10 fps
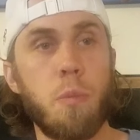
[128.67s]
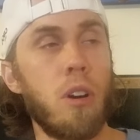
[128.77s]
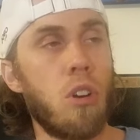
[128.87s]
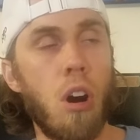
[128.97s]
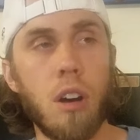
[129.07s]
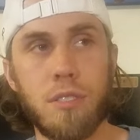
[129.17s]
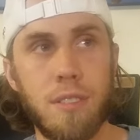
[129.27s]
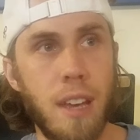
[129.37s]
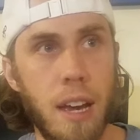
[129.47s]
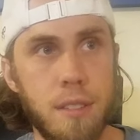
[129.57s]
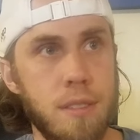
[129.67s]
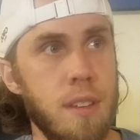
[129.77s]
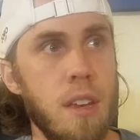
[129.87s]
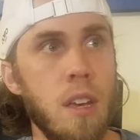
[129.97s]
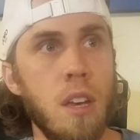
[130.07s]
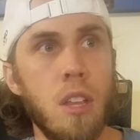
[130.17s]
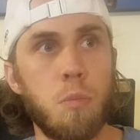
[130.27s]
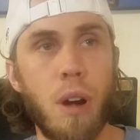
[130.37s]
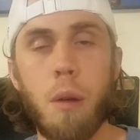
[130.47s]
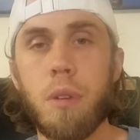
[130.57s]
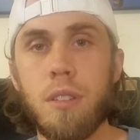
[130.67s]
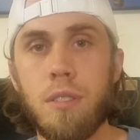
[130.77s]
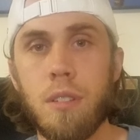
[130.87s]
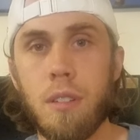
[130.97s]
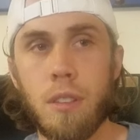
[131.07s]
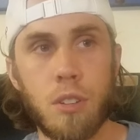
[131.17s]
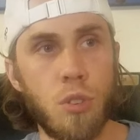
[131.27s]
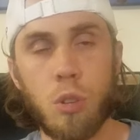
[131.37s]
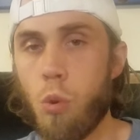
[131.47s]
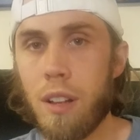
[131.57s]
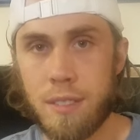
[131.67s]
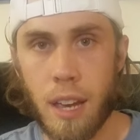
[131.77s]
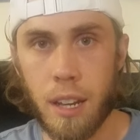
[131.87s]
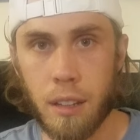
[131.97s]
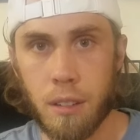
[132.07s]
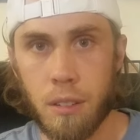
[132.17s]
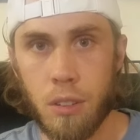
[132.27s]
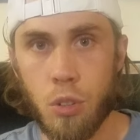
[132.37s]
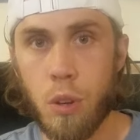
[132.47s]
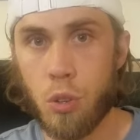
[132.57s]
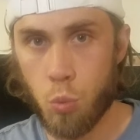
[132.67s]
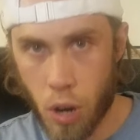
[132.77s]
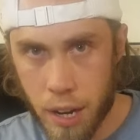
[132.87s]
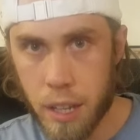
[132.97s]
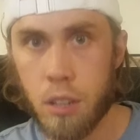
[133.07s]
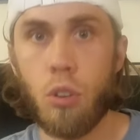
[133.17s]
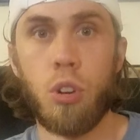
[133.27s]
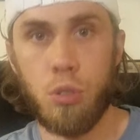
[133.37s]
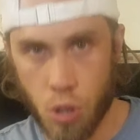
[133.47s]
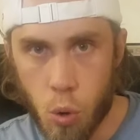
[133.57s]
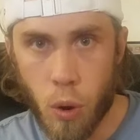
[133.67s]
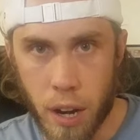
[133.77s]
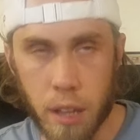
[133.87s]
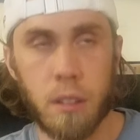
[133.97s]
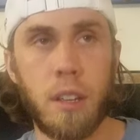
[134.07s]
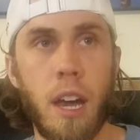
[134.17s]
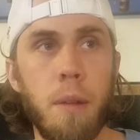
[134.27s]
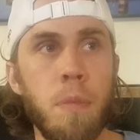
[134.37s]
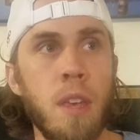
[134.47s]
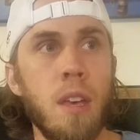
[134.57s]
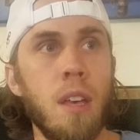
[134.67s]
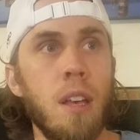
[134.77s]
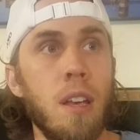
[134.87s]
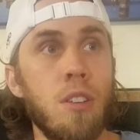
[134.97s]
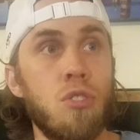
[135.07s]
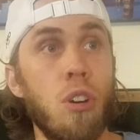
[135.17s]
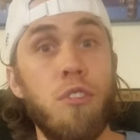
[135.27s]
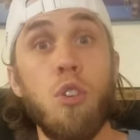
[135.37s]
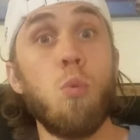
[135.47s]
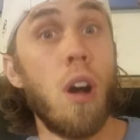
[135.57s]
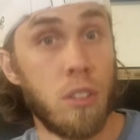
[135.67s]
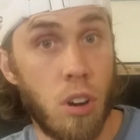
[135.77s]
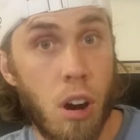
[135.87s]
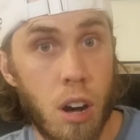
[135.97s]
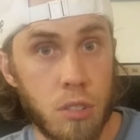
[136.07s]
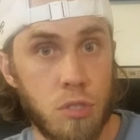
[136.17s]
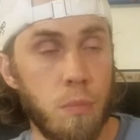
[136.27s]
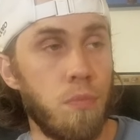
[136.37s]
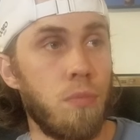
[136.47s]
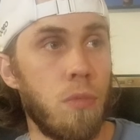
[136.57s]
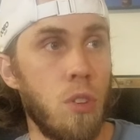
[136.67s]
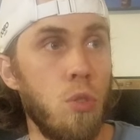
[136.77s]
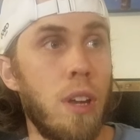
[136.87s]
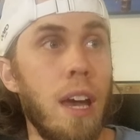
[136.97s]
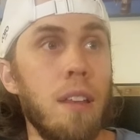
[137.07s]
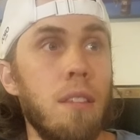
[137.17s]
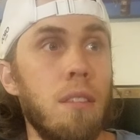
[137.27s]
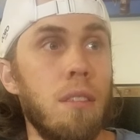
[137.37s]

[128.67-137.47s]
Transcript: about calls and texts. The problem is there's only one setting. You either want it or you don't want it, okay? So if you want calls, you get